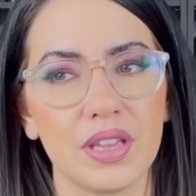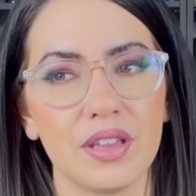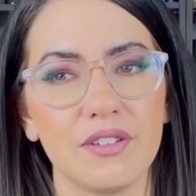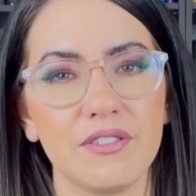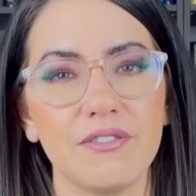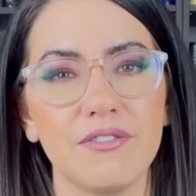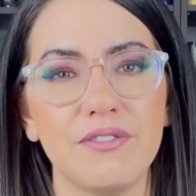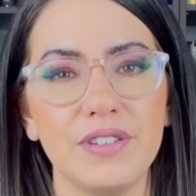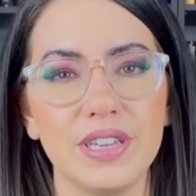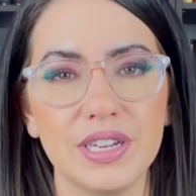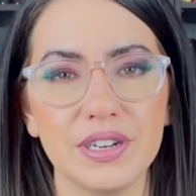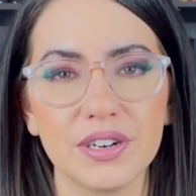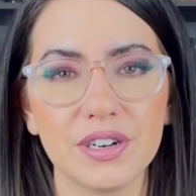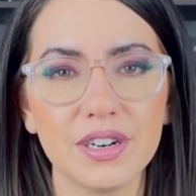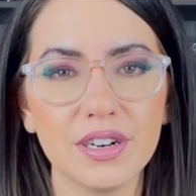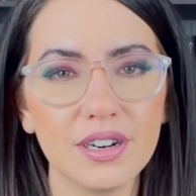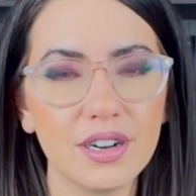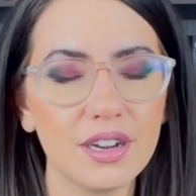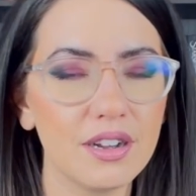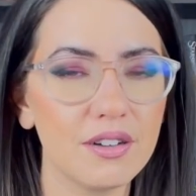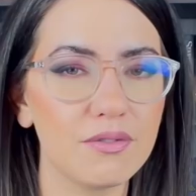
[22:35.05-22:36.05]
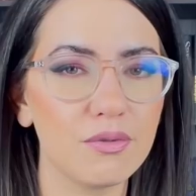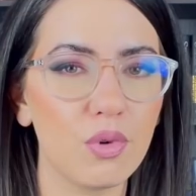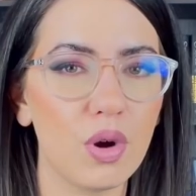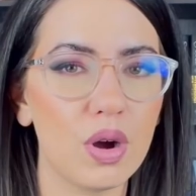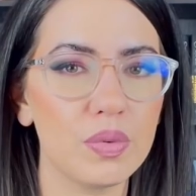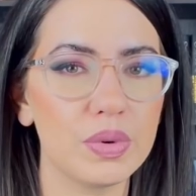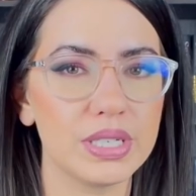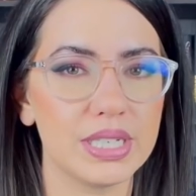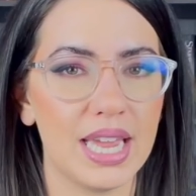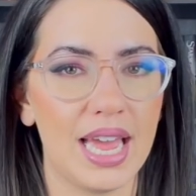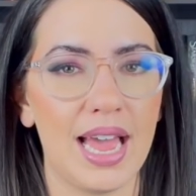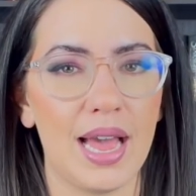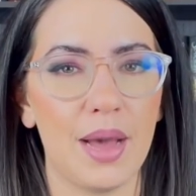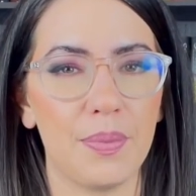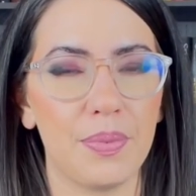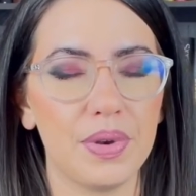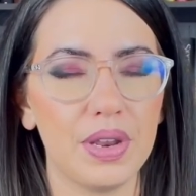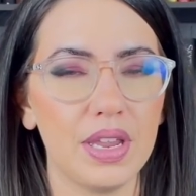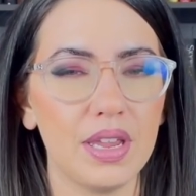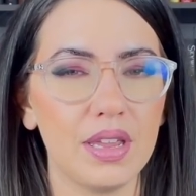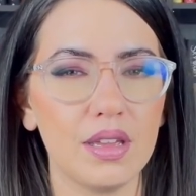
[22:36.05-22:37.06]
fear of what was
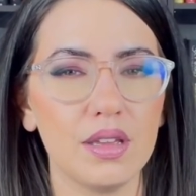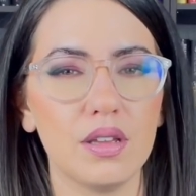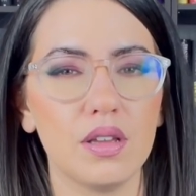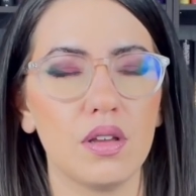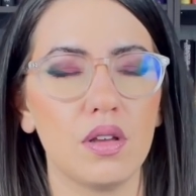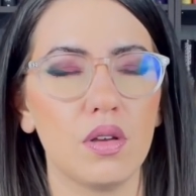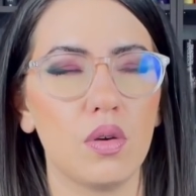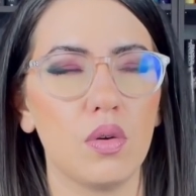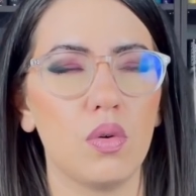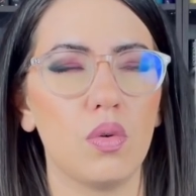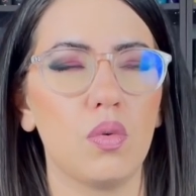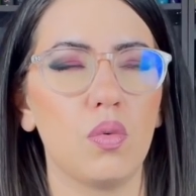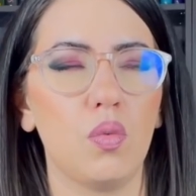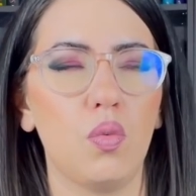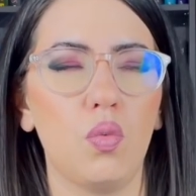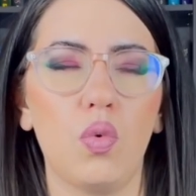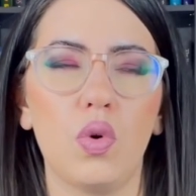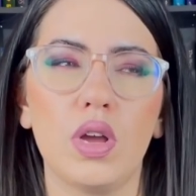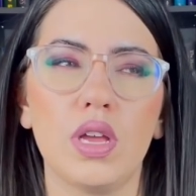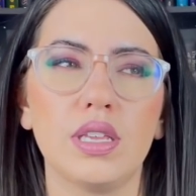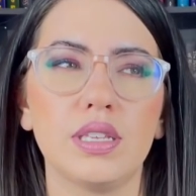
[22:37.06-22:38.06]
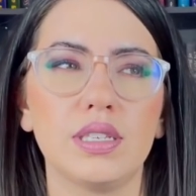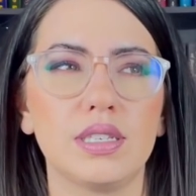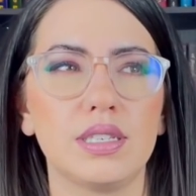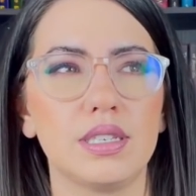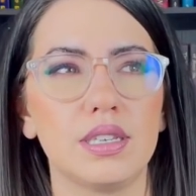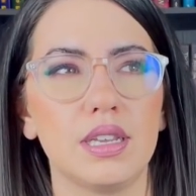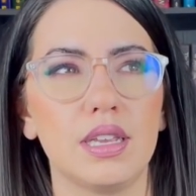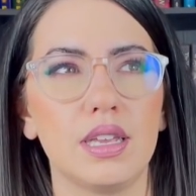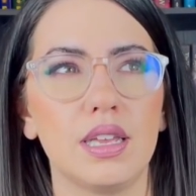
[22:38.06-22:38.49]
happening was